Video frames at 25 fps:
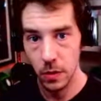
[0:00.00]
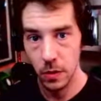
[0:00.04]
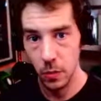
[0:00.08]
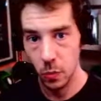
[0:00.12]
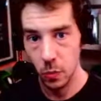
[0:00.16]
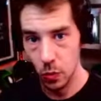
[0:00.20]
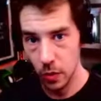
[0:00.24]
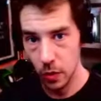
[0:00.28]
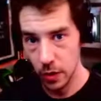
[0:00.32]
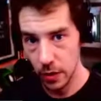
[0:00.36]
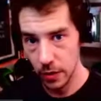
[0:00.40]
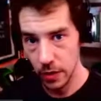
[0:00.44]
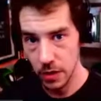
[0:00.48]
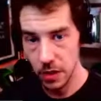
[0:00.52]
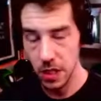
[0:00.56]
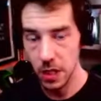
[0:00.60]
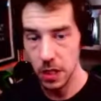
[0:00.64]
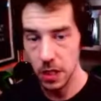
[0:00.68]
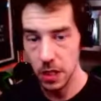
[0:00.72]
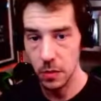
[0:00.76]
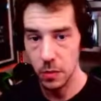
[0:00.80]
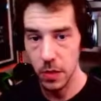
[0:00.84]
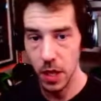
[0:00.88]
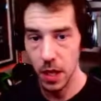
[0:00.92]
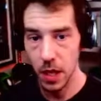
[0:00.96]
one of the
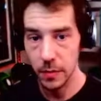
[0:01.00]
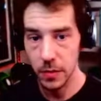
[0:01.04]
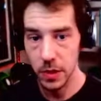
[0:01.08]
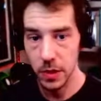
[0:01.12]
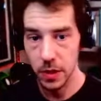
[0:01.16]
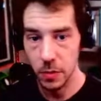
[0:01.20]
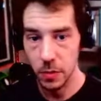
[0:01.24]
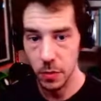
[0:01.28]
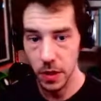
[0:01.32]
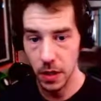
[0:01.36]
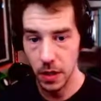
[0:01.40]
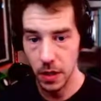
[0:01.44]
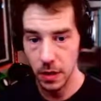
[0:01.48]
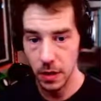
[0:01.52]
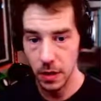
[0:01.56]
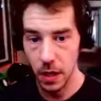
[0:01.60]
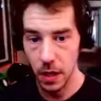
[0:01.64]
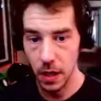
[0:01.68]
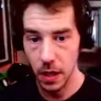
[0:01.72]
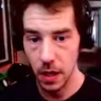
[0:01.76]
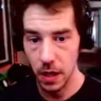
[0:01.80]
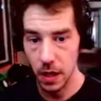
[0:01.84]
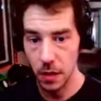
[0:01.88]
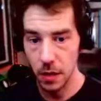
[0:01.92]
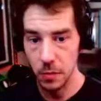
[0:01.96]
team happened to pick
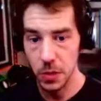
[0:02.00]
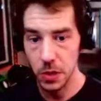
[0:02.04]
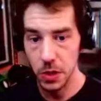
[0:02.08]
that up.